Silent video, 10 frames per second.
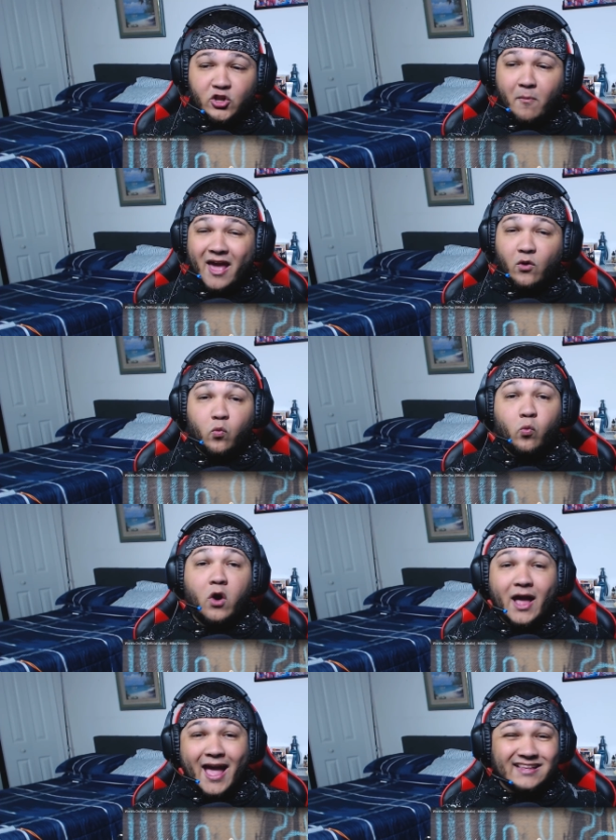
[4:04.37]
me, no matter
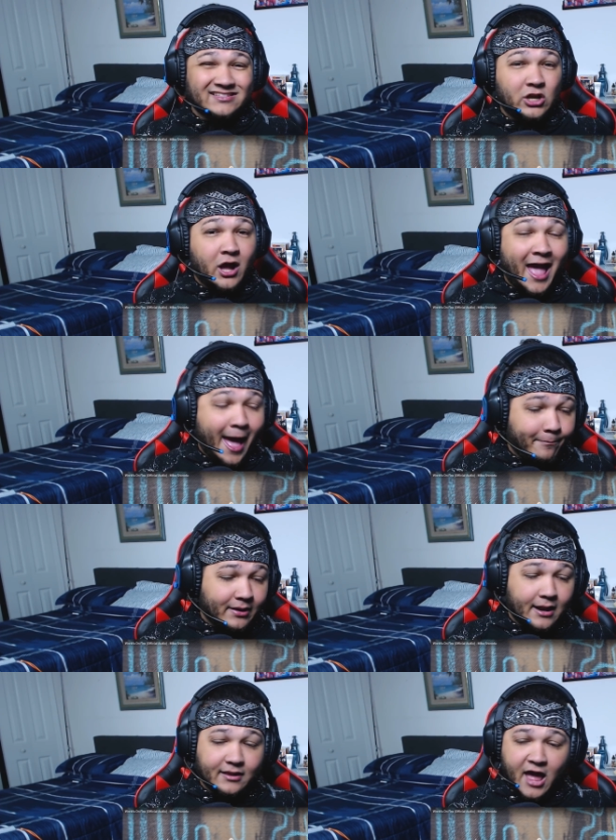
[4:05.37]
what has
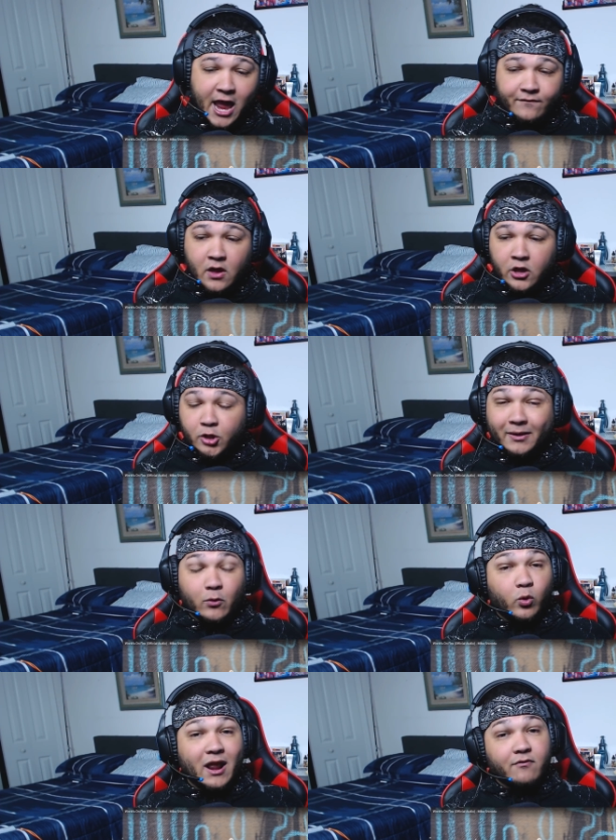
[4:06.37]
happened in life, no
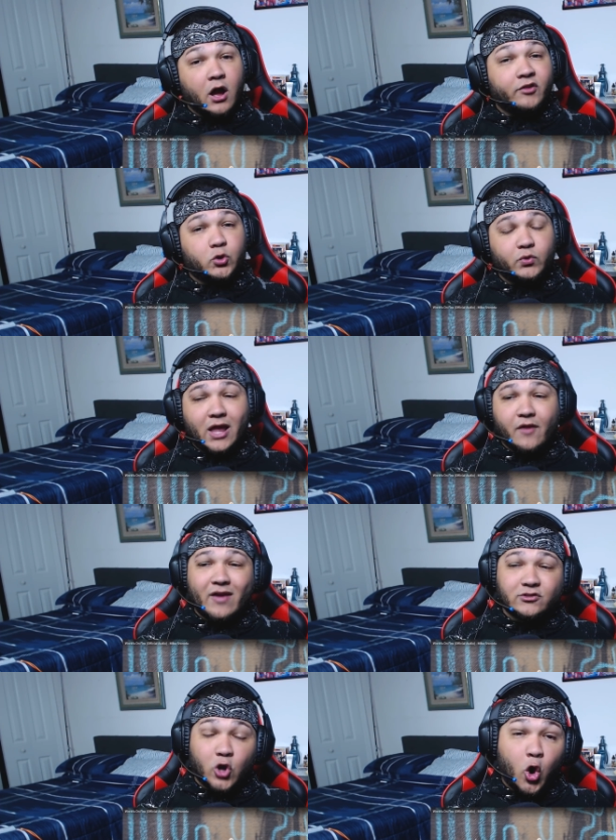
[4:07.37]
matter what I've gone through in life,
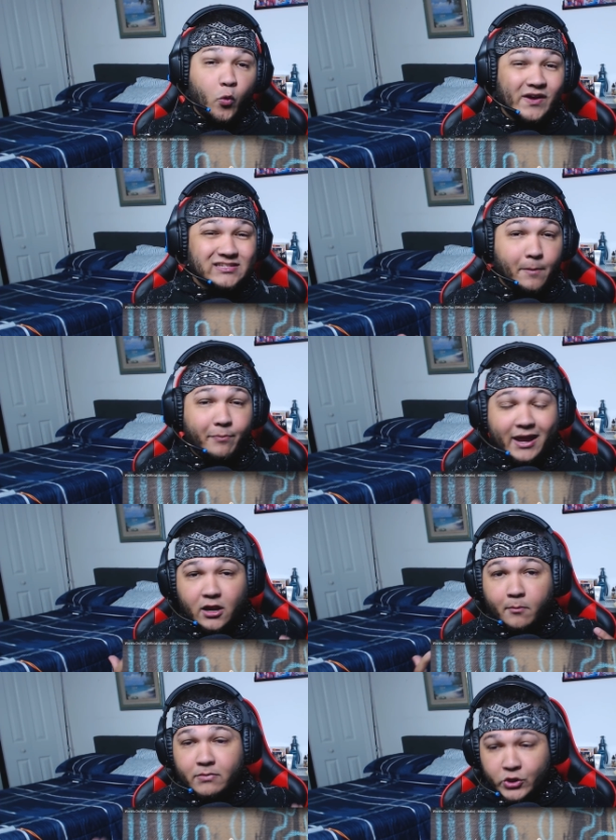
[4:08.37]
has always
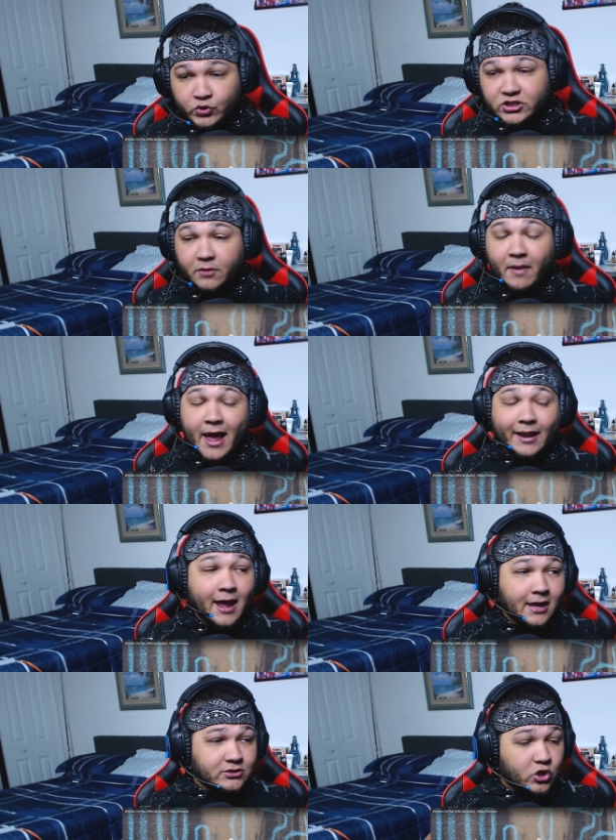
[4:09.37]
been music, man.
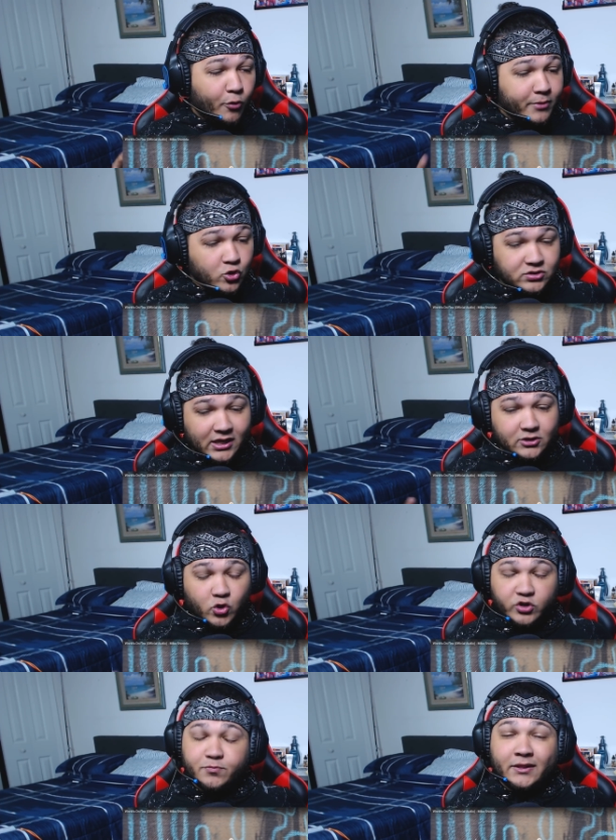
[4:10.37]
So music has
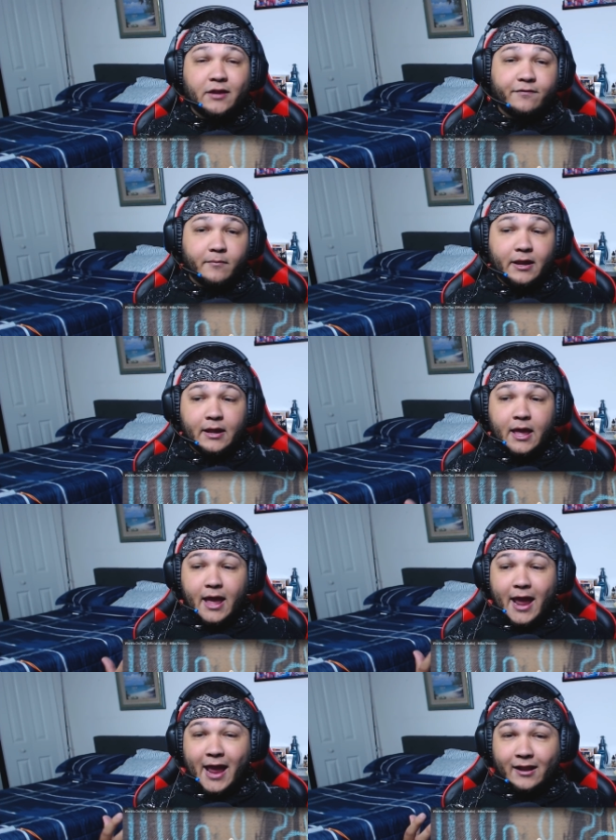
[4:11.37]
always been there for me,
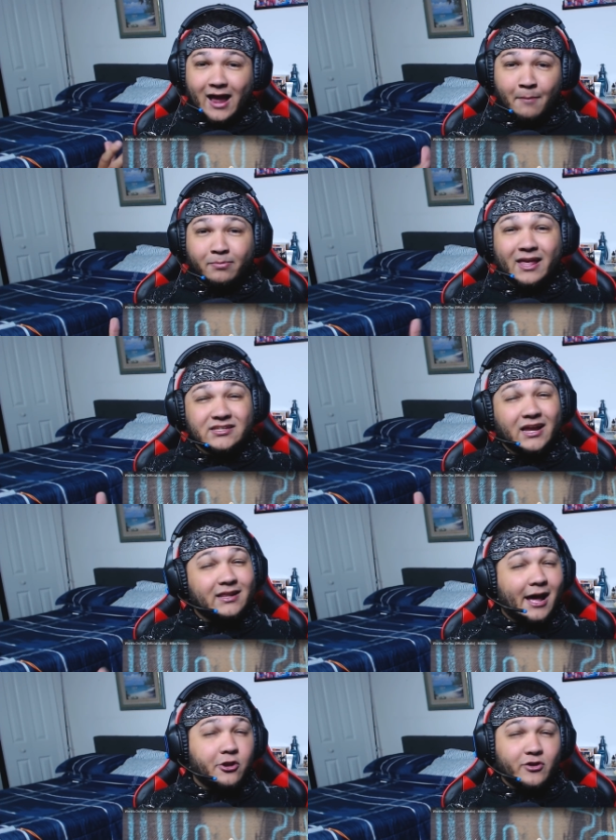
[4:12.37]
and I'm guessing
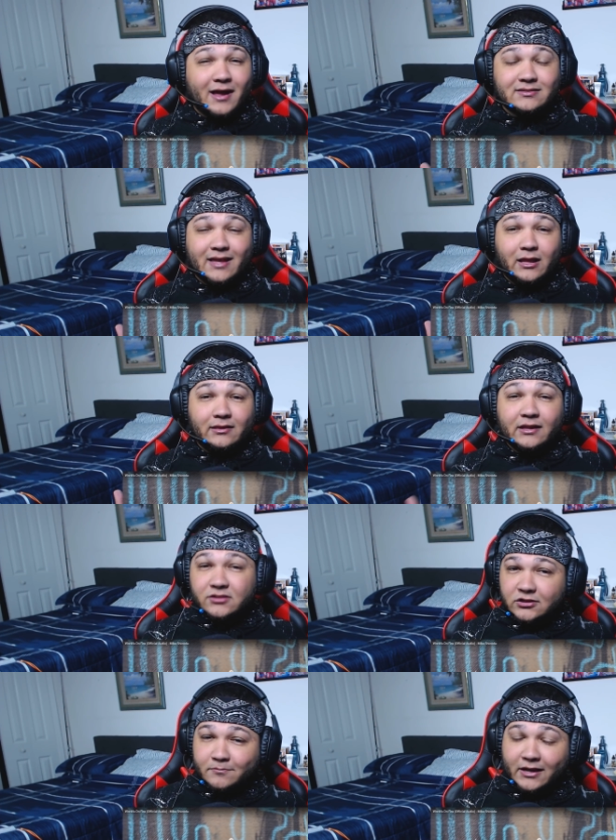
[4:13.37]
a lot of you guys that
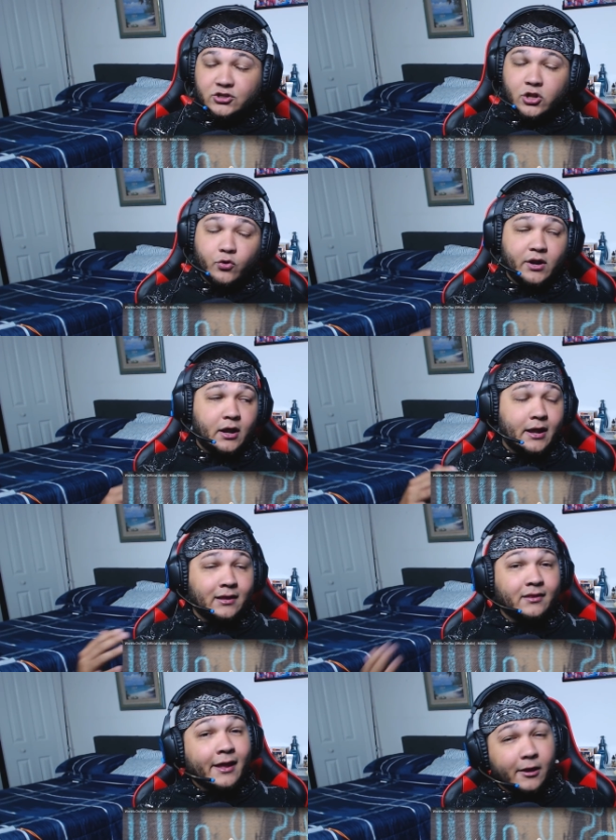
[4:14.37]
listen to Mike Shinoda
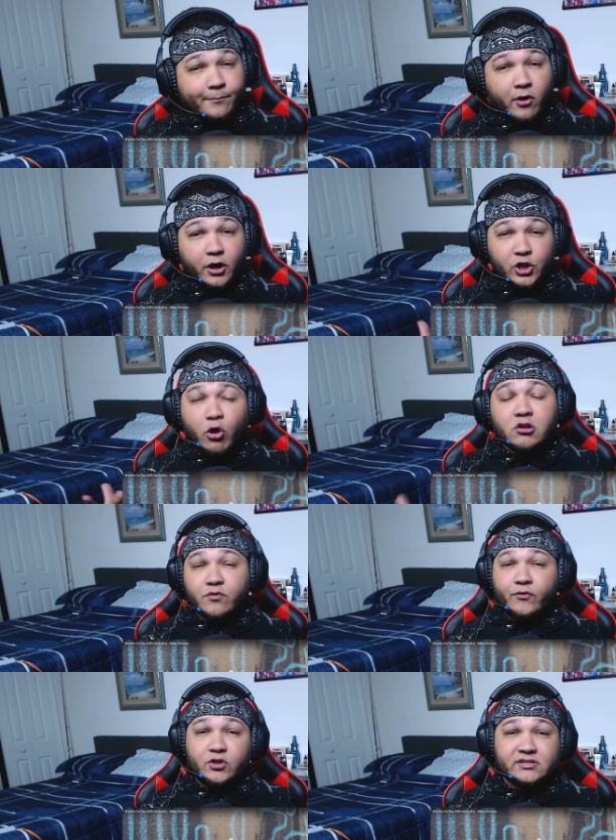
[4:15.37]
and Linkin Park, you
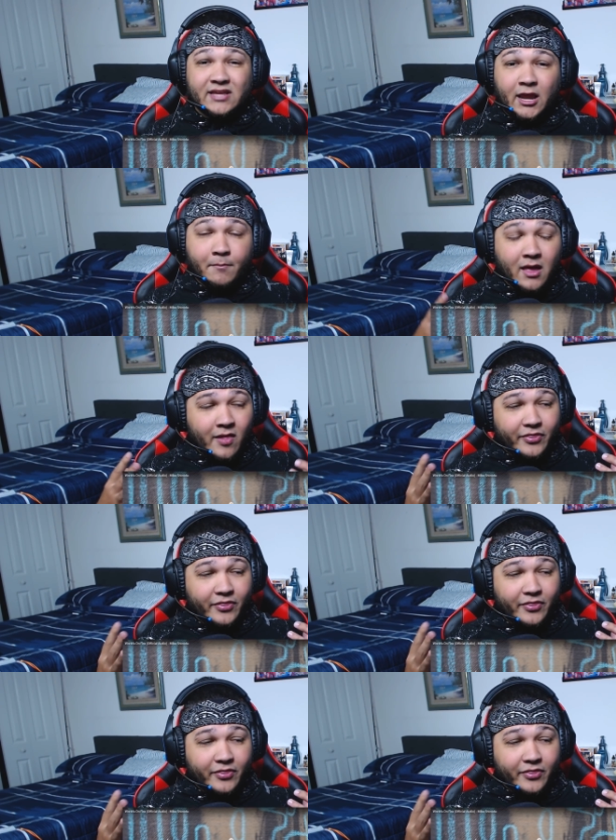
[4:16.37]
also feel the same